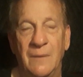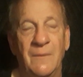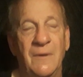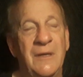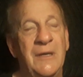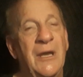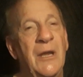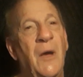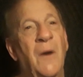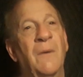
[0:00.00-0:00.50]

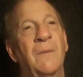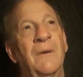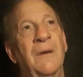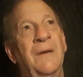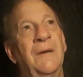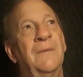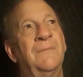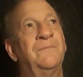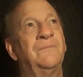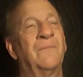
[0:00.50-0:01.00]

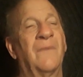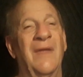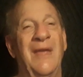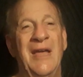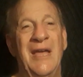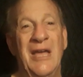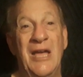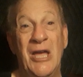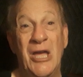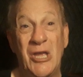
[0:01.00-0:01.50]

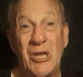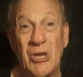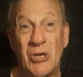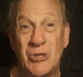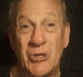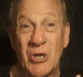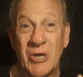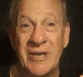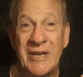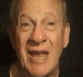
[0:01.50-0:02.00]
You
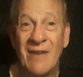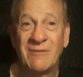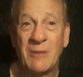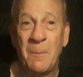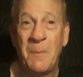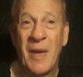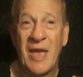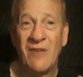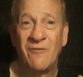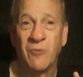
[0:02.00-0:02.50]
shouldn't have to
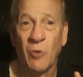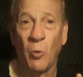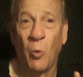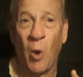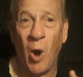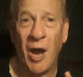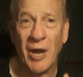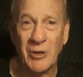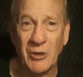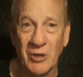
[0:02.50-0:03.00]
pay for
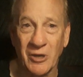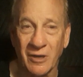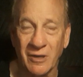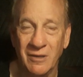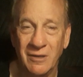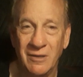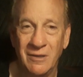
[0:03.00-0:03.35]
water.